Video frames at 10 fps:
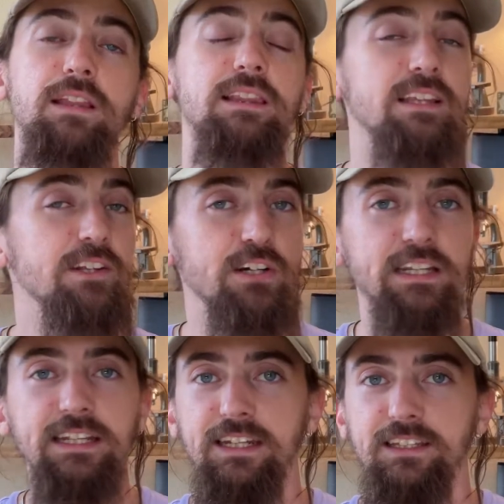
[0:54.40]

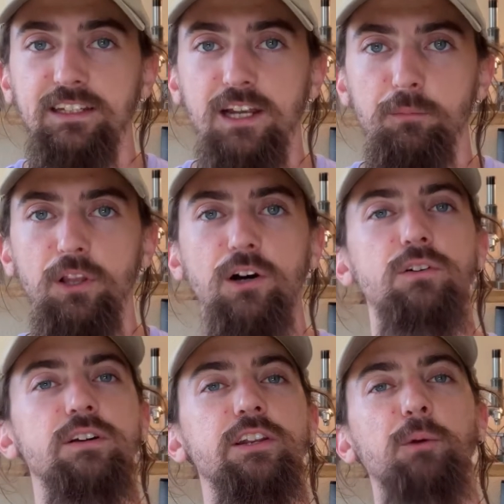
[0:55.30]
literally anything down
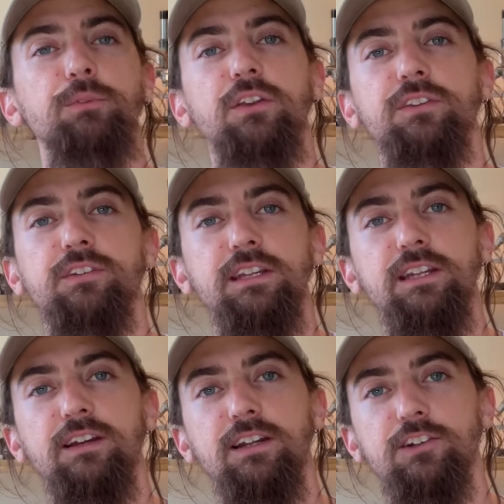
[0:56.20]
below. It helps out the teeny
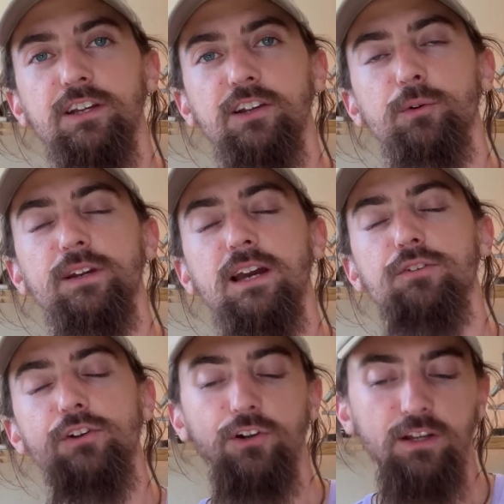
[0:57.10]
tiny channel that we have
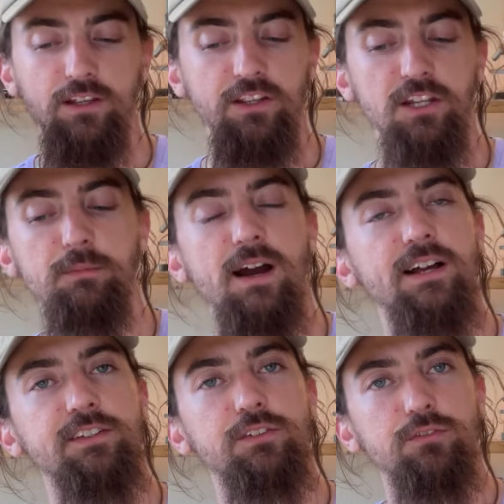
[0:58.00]
here in a
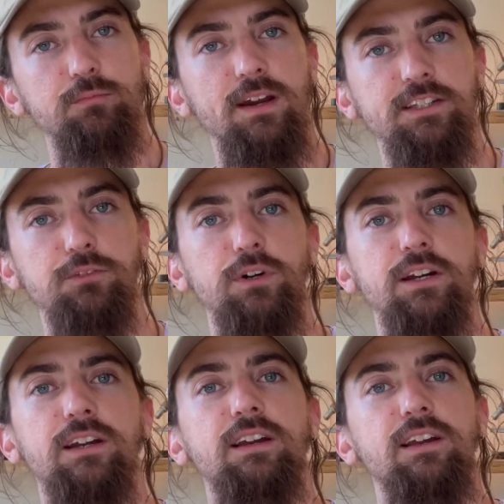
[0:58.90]
massive
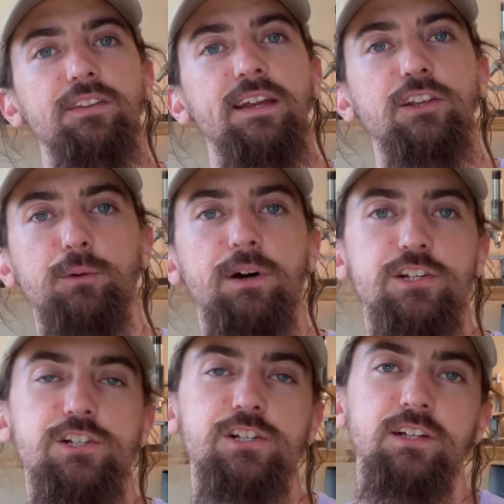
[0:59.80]
way. Thank you so
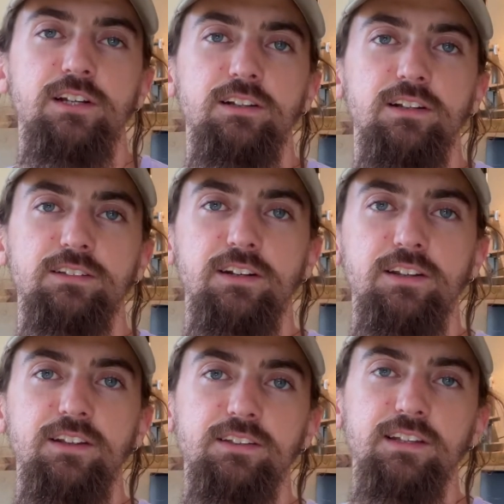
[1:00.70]
much. Let's get
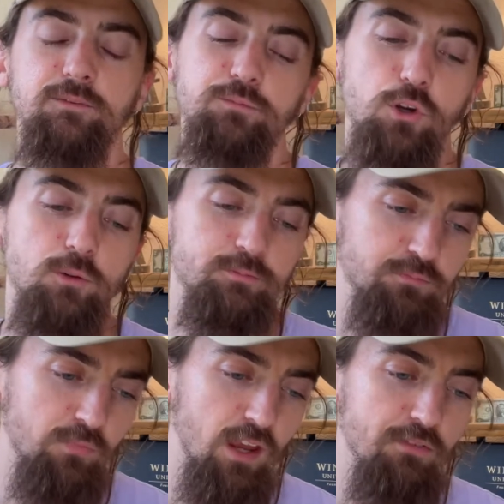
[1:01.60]
into this thing. So
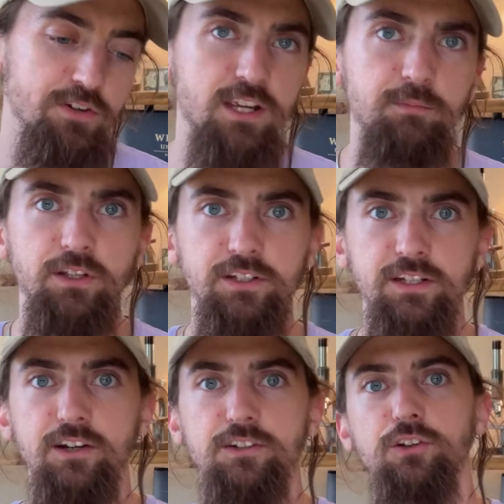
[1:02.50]
everyday
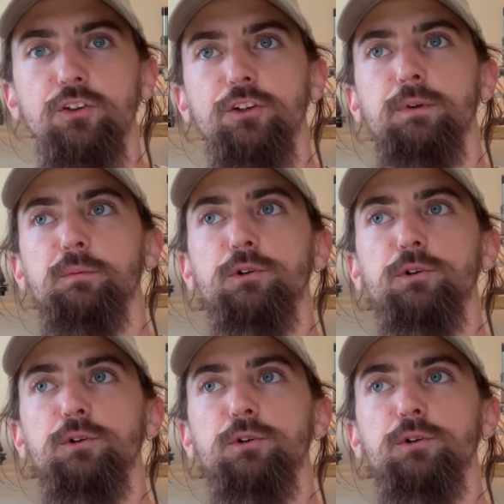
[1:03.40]
millionaires are those people